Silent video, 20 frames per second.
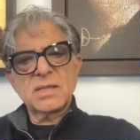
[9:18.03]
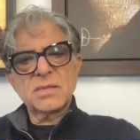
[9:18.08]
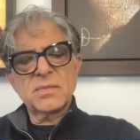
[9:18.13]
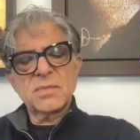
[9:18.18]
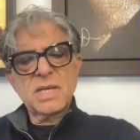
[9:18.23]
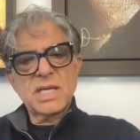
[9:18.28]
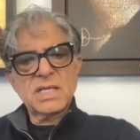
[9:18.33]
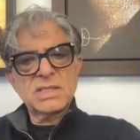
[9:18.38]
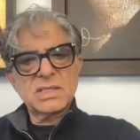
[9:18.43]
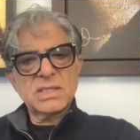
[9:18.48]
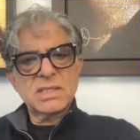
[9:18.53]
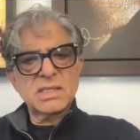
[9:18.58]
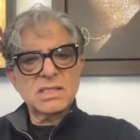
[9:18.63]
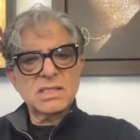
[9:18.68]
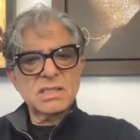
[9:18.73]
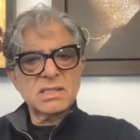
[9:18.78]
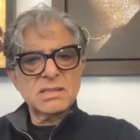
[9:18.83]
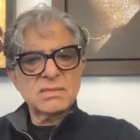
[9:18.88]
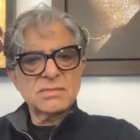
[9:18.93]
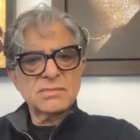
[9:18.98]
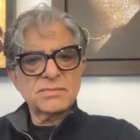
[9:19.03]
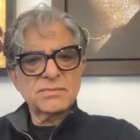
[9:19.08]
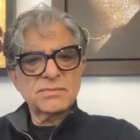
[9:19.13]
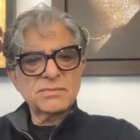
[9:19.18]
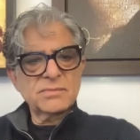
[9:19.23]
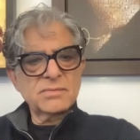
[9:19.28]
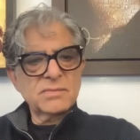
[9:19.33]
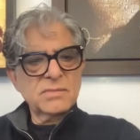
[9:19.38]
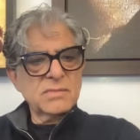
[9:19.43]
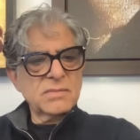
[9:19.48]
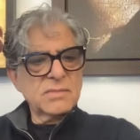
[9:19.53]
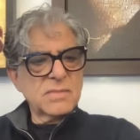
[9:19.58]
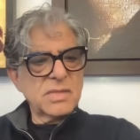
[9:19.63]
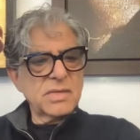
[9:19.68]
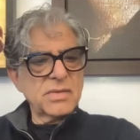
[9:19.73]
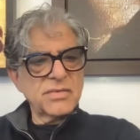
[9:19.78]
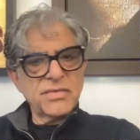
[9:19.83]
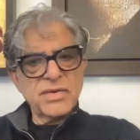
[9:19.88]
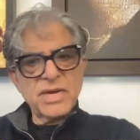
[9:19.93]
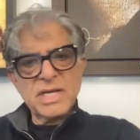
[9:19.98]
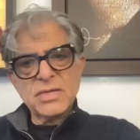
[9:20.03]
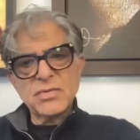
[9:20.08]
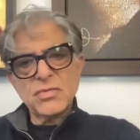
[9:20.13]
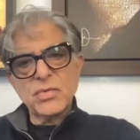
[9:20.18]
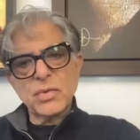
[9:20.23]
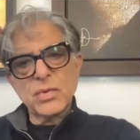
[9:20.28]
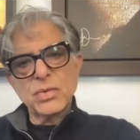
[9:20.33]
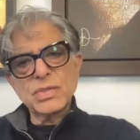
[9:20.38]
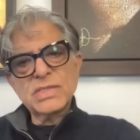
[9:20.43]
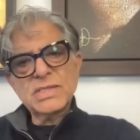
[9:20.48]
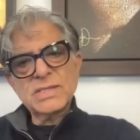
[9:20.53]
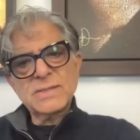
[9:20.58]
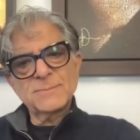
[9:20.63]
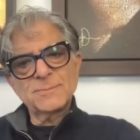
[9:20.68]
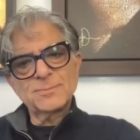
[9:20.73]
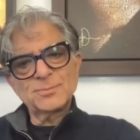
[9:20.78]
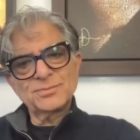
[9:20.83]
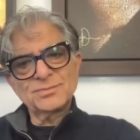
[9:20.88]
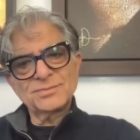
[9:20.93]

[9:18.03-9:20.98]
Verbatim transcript: Imagine a red rose.